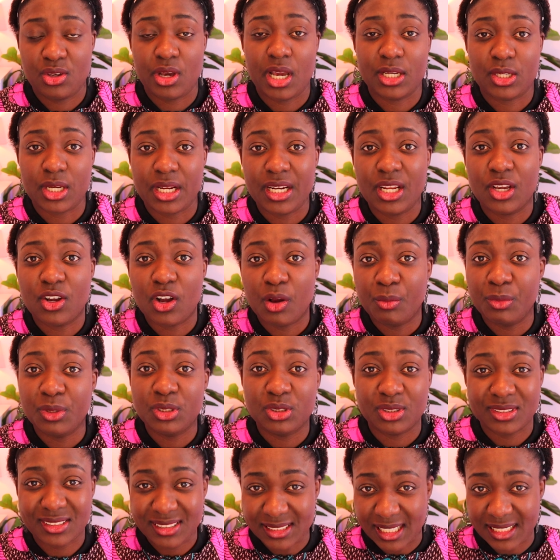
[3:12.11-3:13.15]
you're actually coming
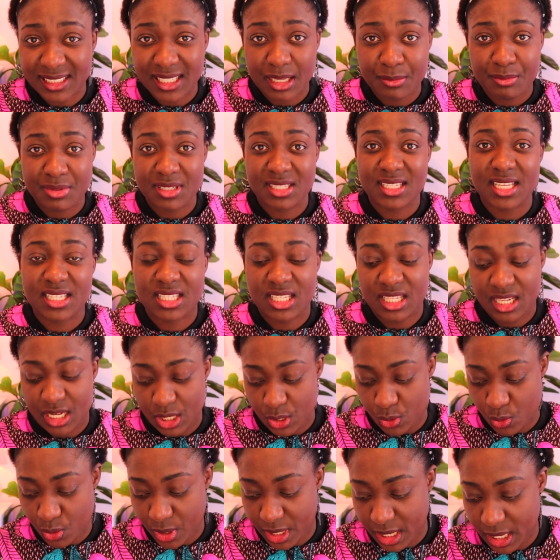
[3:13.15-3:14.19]
to start a business in
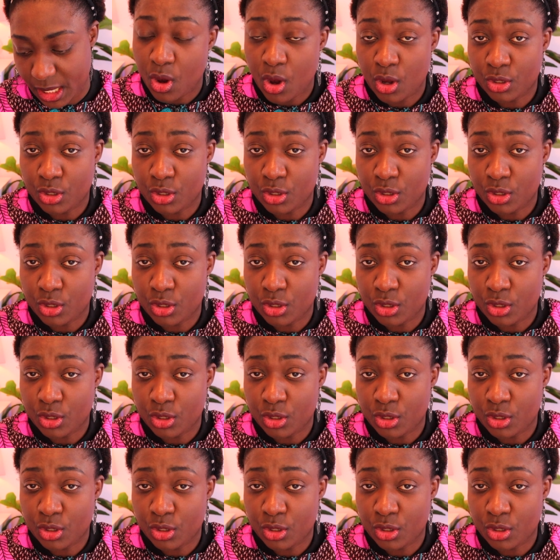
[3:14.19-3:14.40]
the UK.